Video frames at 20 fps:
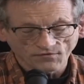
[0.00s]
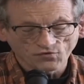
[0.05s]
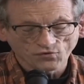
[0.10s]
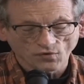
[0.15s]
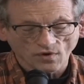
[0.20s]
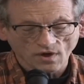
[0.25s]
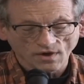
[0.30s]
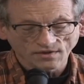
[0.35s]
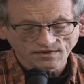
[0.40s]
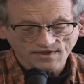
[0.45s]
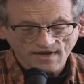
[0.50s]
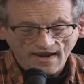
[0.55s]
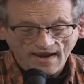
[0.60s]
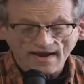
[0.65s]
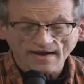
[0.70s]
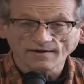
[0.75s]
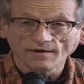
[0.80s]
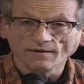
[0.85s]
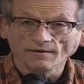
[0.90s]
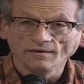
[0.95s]
drug
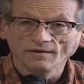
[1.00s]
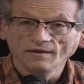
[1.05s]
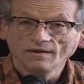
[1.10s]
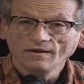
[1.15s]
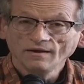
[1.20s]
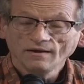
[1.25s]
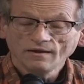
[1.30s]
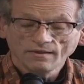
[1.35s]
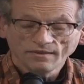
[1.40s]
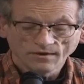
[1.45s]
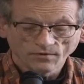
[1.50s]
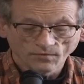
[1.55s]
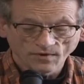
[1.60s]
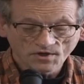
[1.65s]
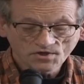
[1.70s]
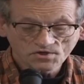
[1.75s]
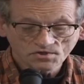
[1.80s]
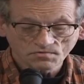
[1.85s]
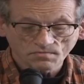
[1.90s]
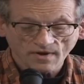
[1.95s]
data. The
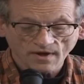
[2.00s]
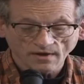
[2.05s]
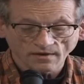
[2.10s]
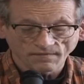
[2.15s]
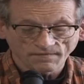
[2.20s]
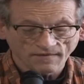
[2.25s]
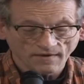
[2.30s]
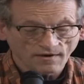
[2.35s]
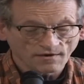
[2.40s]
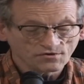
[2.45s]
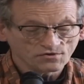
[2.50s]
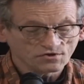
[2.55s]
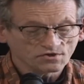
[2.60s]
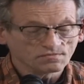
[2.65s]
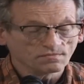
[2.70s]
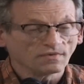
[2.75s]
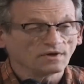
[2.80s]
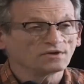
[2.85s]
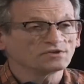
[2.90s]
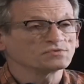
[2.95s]
original
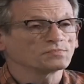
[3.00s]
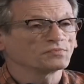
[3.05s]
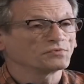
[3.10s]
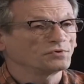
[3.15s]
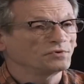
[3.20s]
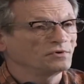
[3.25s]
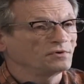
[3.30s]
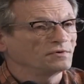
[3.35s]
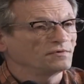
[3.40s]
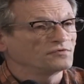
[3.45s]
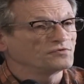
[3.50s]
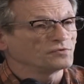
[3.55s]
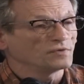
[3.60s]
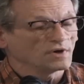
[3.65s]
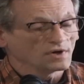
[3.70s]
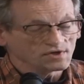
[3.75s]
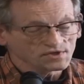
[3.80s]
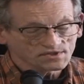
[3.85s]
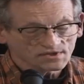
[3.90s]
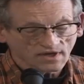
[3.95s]
manufacturers must prove
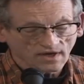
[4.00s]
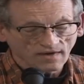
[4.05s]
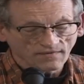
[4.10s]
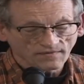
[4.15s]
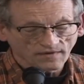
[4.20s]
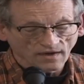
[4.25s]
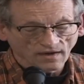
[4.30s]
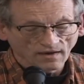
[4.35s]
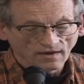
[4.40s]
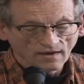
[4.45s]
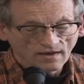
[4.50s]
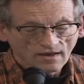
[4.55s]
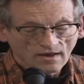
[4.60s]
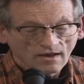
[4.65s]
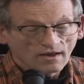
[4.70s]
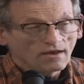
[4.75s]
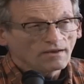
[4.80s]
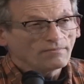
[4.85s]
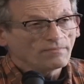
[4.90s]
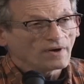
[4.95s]
drug safety.
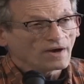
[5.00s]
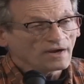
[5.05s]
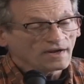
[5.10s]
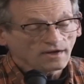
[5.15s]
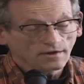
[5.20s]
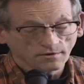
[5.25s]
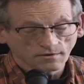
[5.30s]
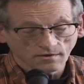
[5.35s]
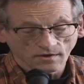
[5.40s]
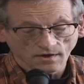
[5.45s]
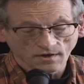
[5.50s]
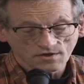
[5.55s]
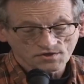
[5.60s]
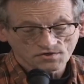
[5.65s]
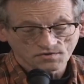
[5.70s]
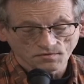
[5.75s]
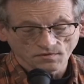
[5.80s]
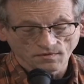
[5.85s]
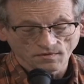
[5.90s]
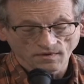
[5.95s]
By
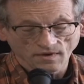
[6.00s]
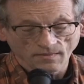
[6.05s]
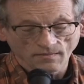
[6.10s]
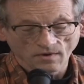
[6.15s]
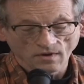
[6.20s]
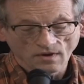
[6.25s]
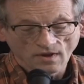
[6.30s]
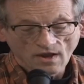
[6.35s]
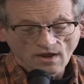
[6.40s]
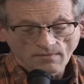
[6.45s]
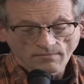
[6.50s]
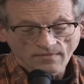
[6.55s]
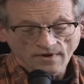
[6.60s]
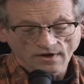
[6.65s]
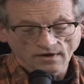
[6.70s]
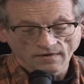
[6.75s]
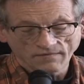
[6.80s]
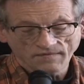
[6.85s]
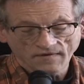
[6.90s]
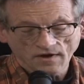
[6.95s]
international agreement,
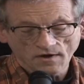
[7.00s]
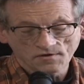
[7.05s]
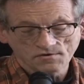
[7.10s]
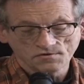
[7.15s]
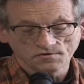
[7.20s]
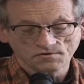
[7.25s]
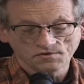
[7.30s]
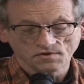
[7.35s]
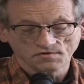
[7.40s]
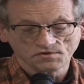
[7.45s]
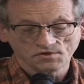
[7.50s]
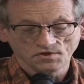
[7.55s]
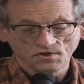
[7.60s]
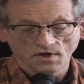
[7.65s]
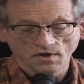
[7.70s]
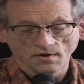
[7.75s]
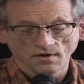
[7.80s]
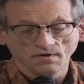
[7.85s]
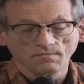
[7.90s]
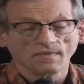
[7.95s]
manufacturers of
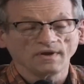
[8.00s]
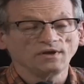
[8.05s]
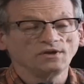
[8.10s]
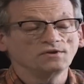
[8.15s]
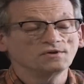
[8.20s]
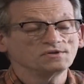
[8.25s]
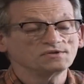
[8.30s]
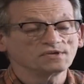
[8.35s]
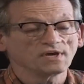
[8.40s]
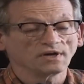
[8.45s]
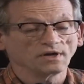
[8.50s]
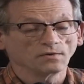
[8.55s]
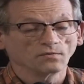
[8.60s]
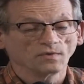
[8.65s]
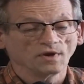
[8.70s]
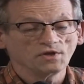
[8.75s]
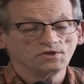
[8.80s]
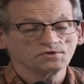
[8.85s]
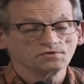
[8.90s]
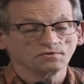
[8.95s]
generic may use that
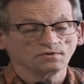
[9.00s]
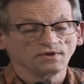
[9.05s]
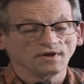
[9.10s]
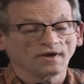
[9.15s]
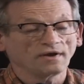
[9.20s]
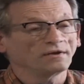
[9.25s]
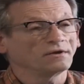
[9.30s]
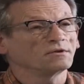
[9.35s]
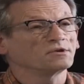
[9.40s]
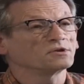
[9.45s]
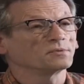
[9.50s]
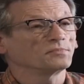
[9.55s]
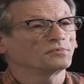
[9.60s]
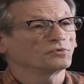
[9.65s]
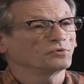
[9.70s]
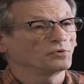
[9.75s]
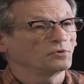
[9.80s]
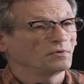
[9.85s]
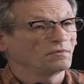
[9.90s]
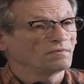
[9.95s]
original data to
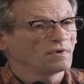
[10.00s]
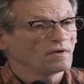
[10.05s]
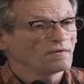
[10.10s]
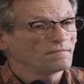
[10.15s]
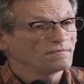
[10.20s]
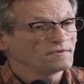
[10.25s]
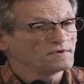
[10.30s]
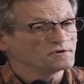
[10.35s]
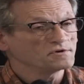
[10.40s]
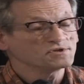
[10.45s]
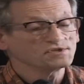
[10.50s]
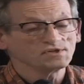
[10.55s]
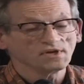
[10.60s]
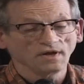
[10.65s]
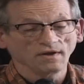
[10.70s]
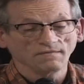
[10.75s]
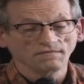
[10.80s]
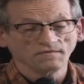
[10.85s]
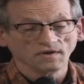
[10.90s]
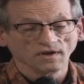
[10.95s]
prove their
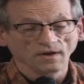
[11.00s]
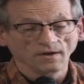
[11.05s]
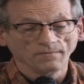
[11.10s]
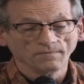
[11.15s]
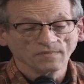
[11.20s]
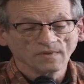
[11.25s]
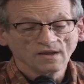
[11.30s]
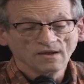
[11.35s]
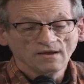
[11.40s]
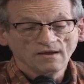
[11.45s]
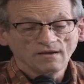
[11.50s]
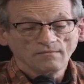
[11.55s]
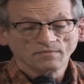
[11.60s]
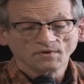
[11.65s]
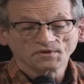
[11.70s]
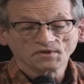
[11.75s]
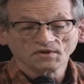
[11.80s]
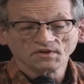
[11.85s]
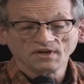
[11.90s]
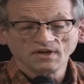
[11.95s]
safety,
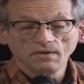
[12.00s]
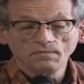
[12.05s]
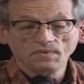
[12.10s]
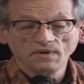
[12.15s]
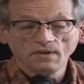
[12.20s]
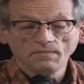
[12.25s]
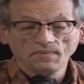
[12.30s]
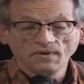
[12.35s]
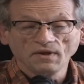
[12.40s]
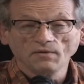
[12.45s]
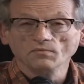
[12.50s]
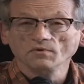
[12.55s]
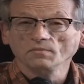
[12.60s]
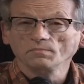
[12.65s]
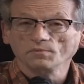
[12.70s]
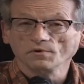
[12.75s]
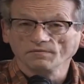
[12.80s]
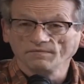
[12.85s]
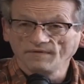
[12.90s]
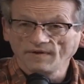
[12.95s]
but the TPP
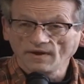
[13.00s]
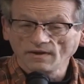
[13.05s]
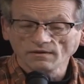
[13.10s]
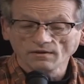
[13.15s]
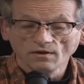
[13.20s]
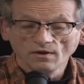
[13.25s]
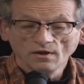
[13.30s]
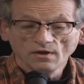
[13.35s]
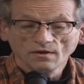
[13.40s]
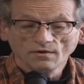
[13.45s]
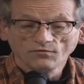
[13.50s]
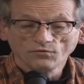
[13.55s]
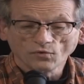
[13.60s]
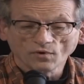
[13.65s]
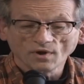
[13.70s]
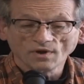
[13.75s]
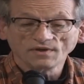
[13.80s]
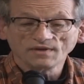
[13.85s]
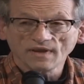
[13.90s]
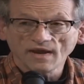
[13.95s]
would prevent
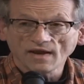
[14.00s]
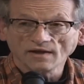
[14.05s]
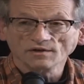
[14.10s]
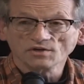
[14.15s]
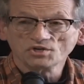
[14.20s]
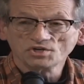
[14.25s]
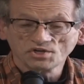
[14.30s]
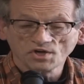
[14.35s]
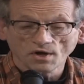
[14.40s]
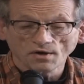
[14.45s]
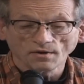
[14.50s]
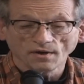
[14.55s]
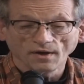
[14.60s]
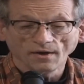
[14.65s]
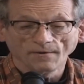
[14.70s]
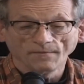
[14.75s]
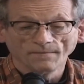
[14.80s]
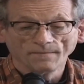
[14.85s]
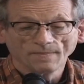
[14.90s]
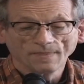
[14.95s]
drug data
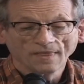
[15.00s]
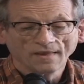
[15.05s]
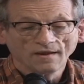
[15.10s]
sharing,